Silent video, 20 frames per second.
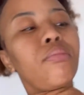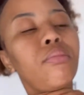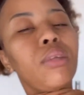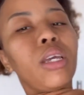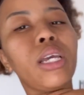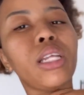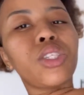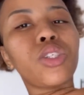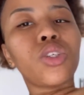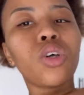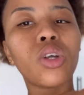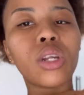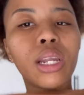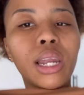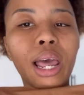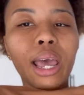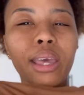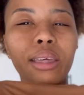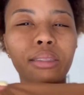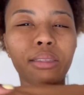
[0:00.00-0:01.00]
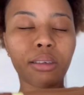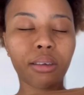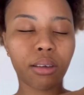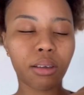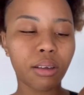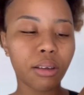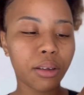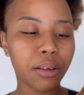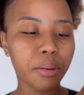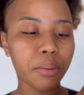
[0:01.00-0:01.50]
it's not like
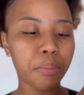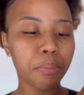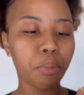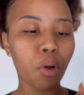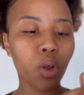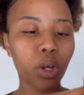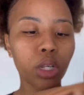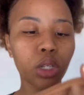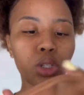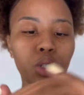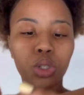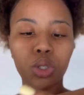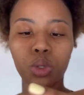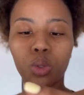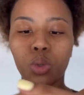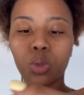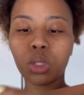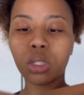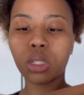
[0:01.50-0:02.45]
the bodysuit